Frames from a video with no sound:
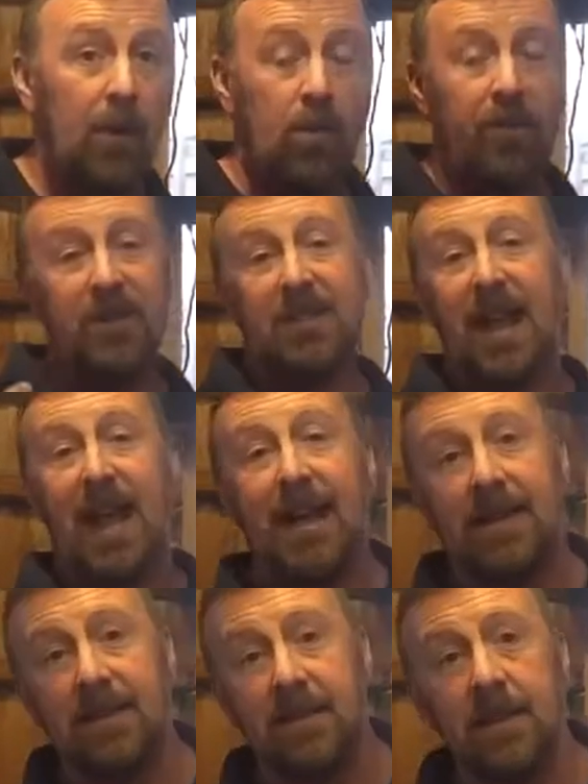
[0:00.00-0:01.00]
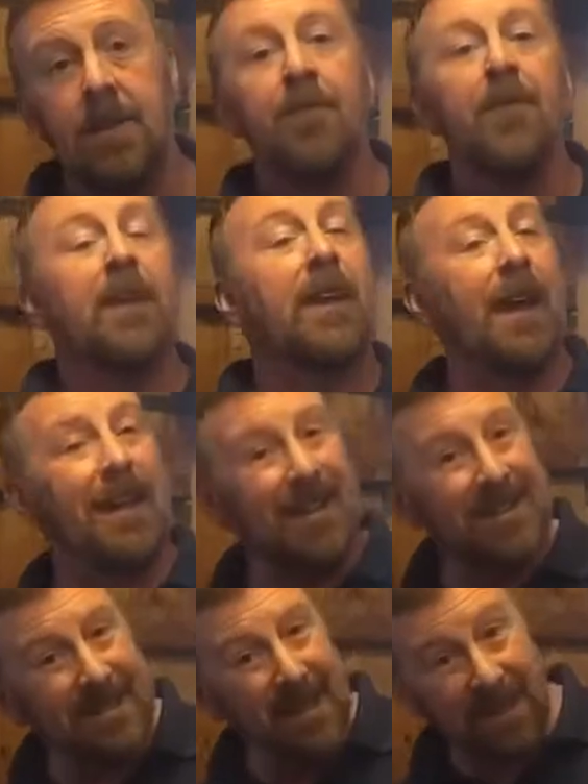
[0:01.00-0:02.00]
with a stand, getting it in
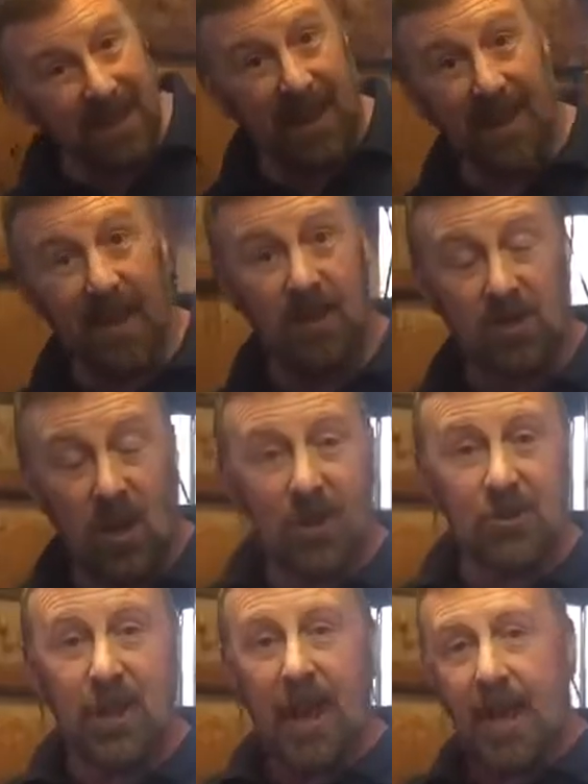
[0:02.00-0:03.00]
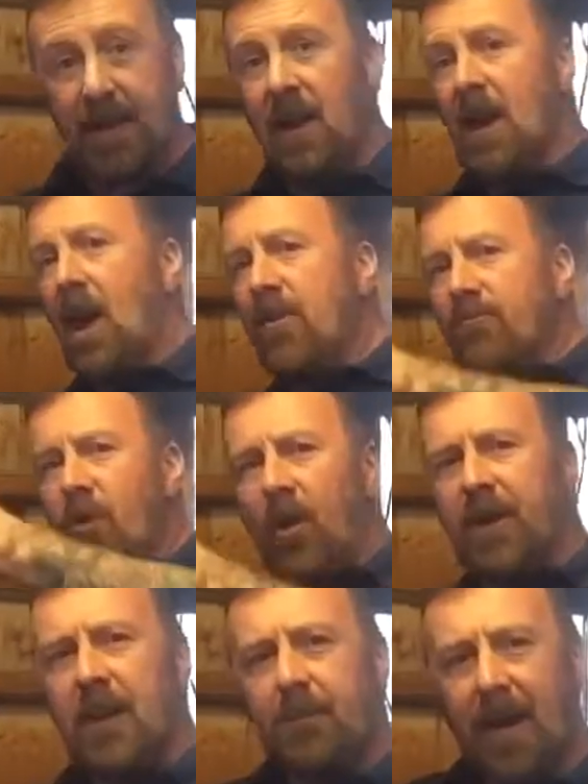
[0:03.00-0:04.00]
6th gear as hard as you can, and
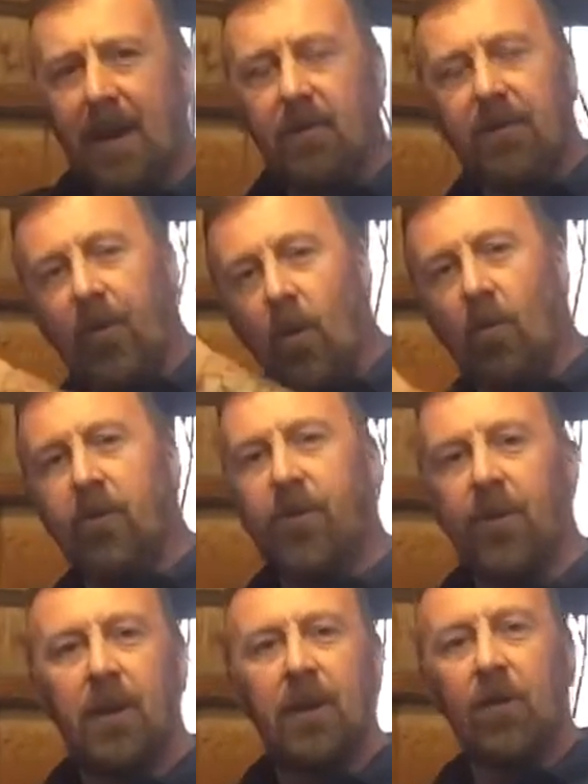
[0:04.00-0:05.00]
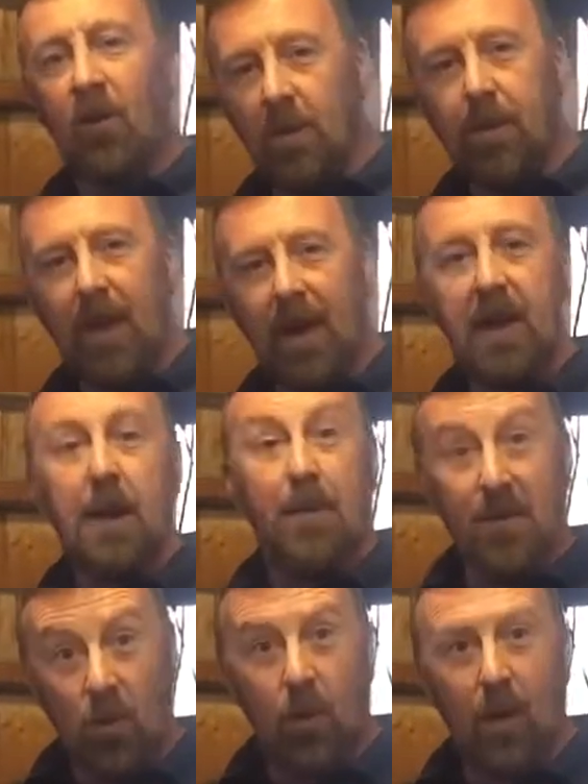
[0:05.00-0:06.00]
rocking it back and forth, not the bike,
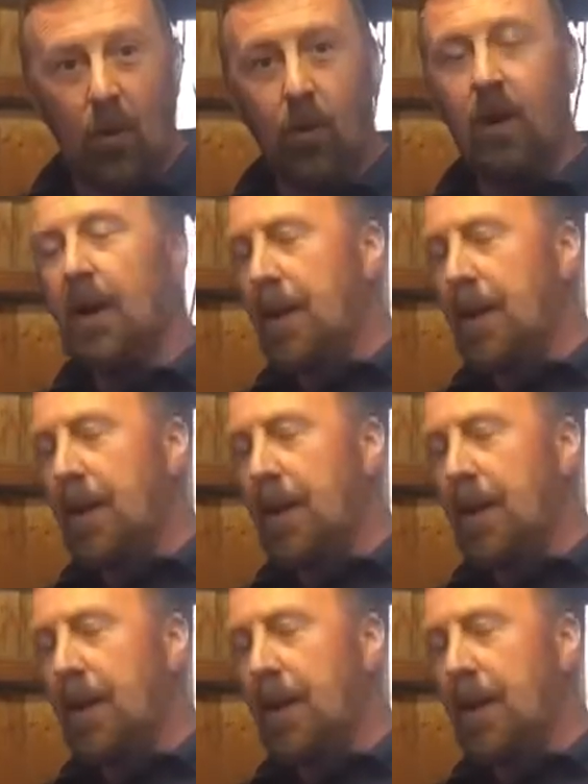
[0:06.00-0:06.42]
but the wheel,